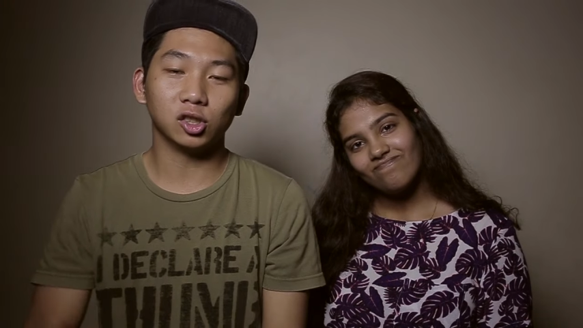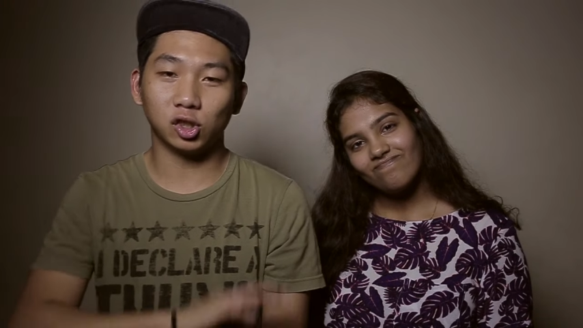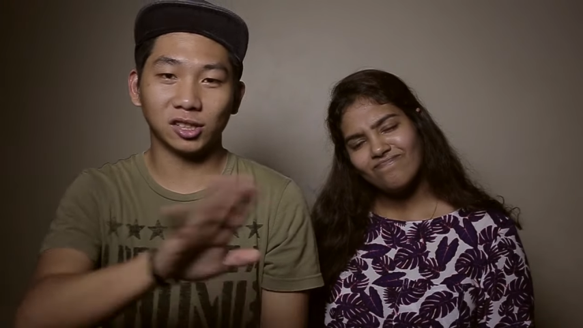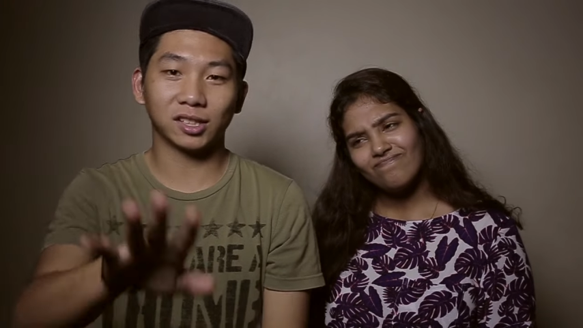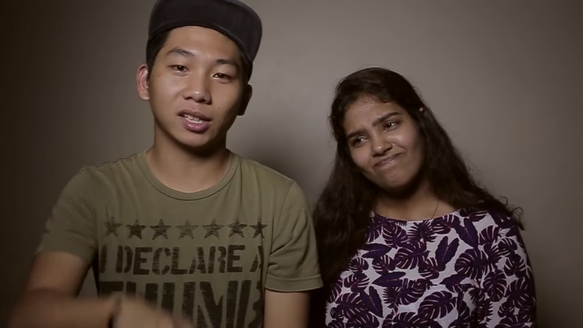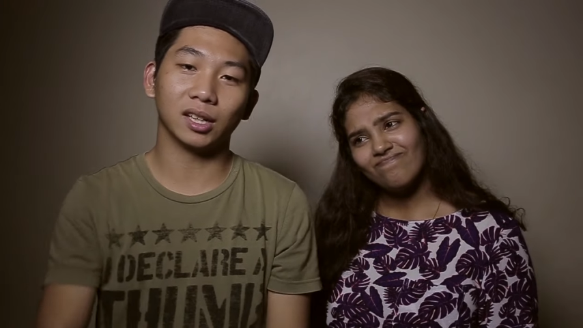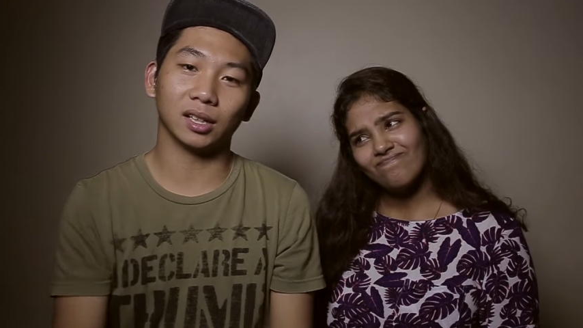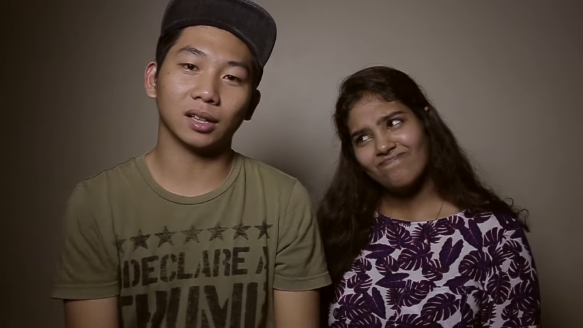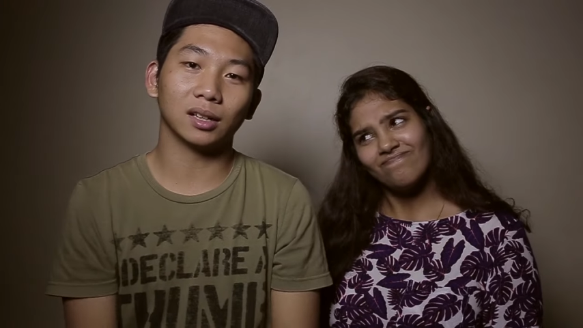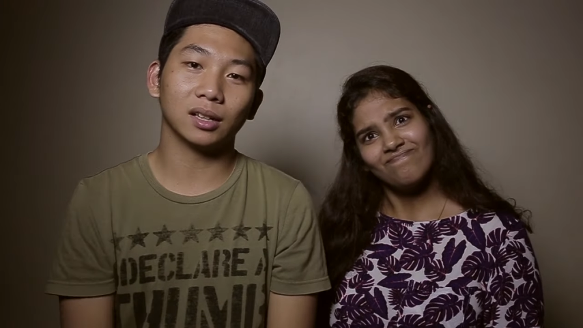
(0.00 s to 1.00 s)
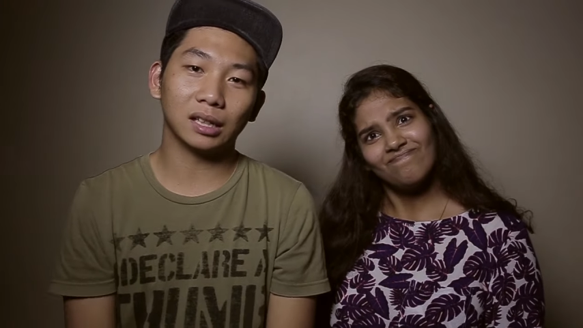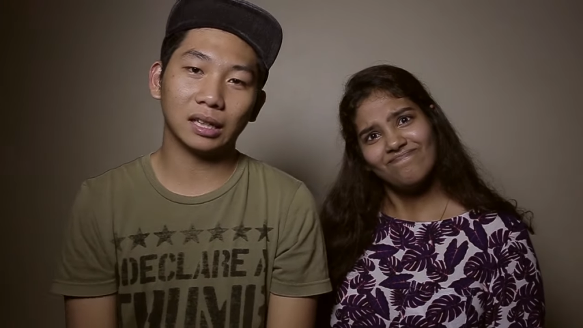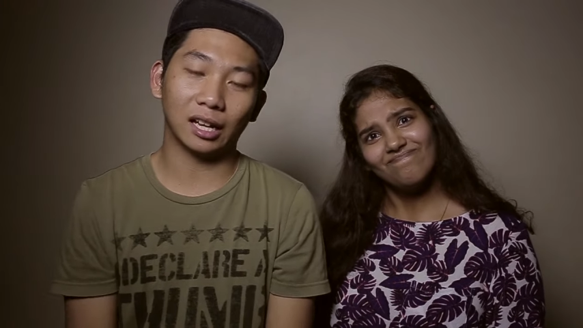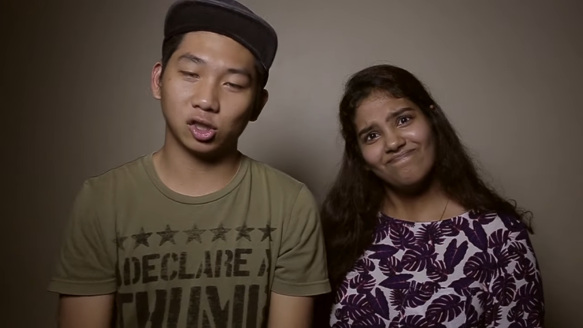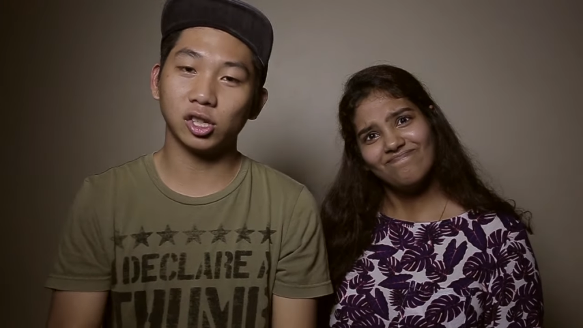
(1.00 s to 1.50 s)
Speaker 1: Just kidding.
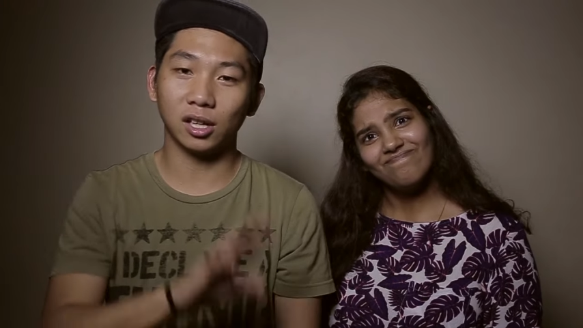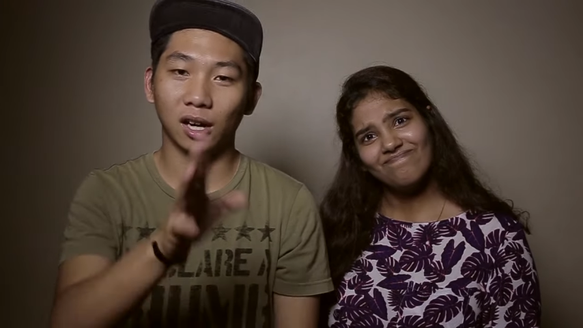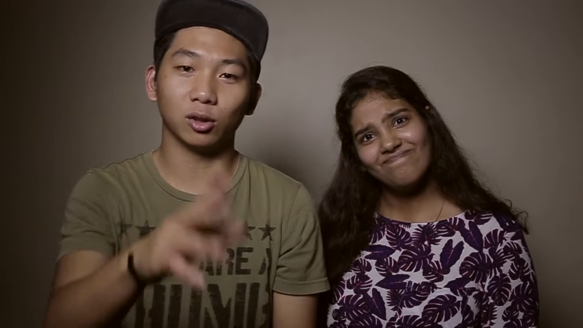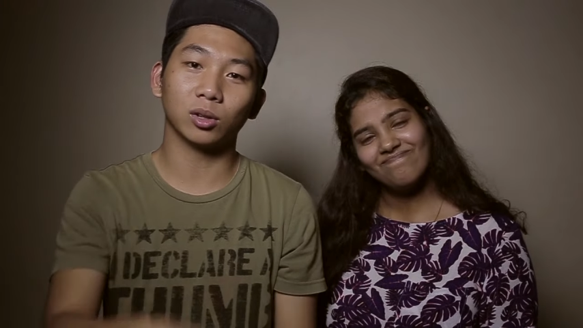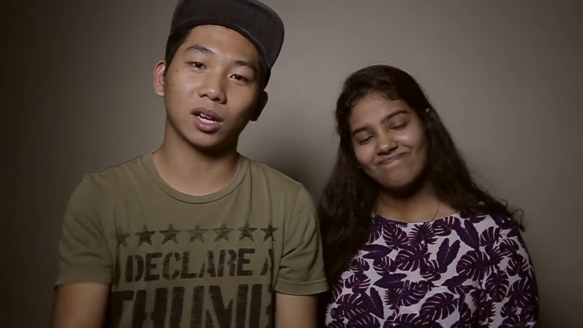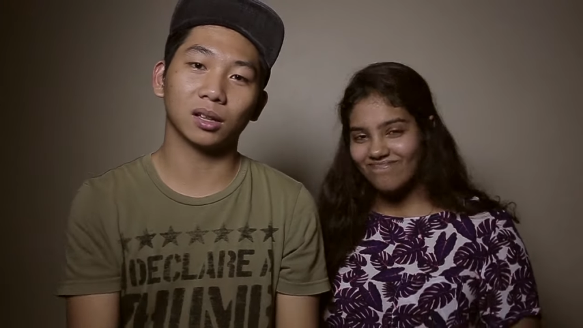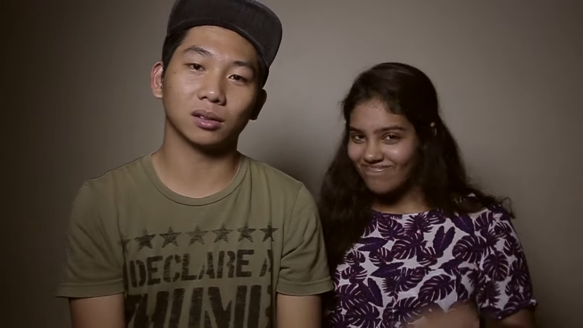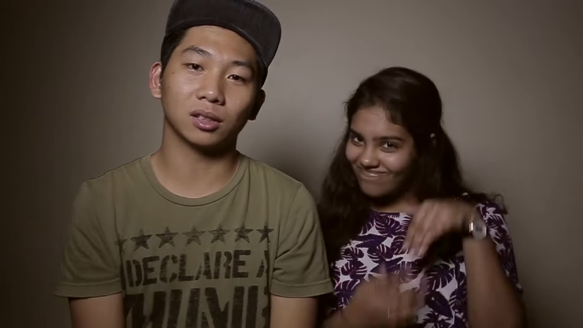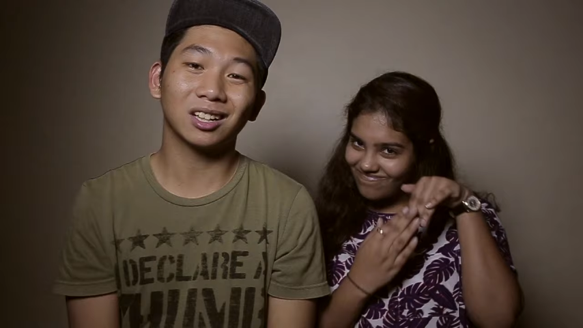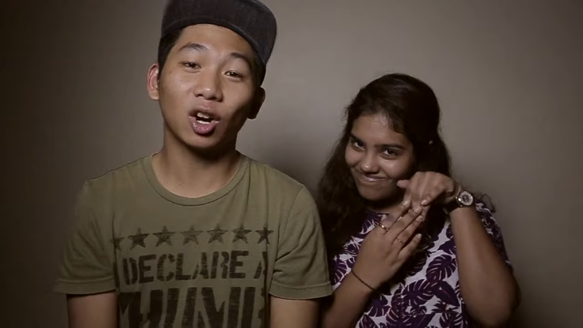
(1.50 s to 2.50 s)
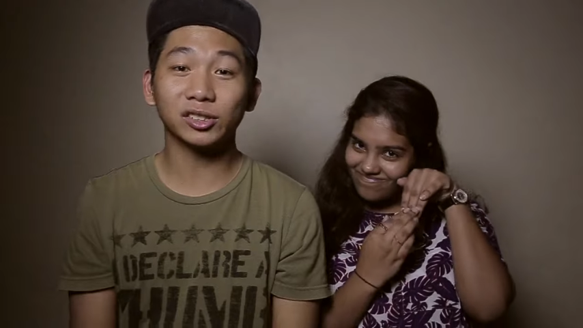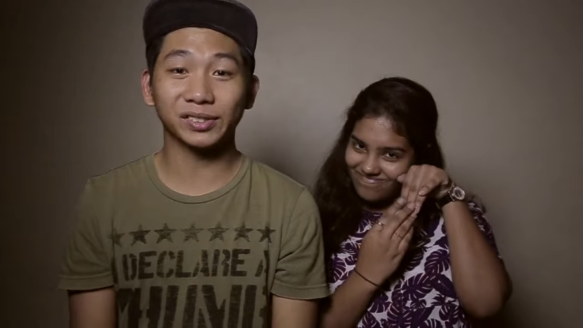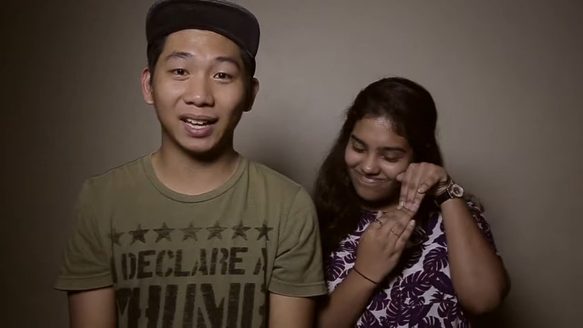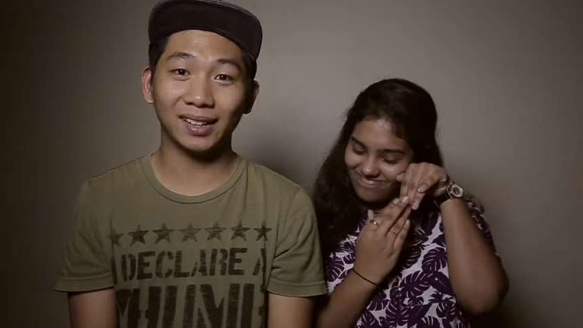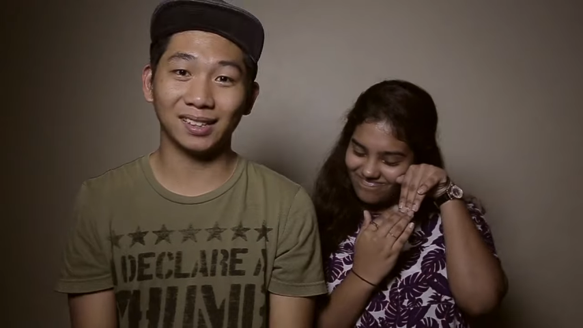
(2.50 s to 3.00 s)
Actually, yeah, you can. Cause
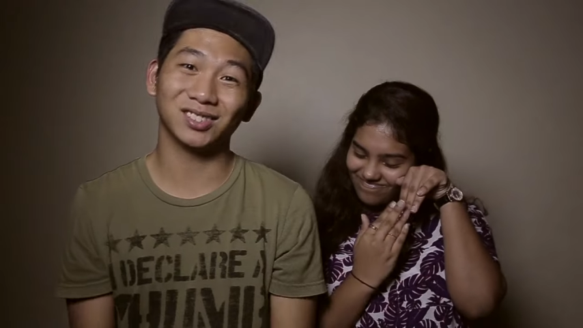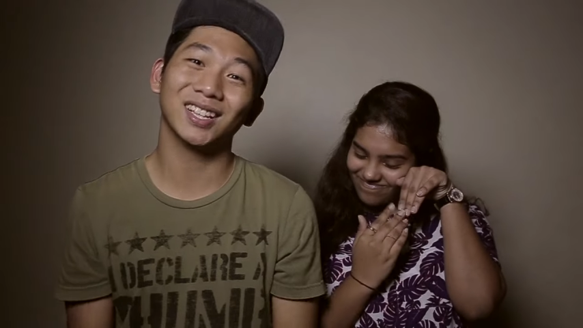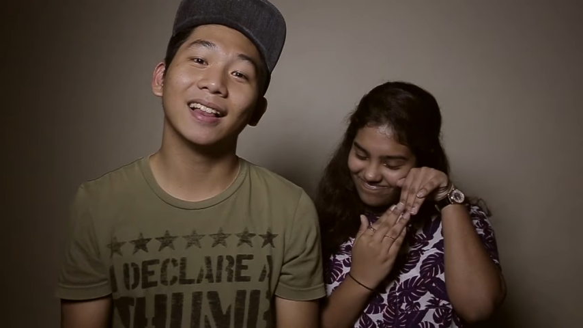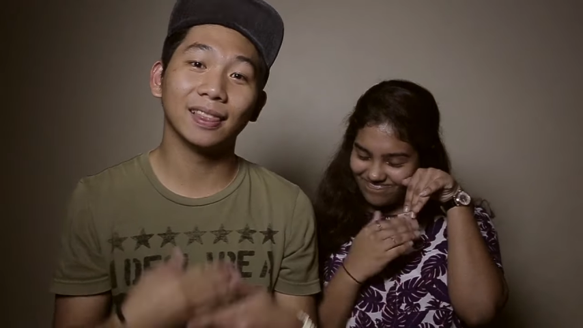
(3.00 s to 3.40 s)
that is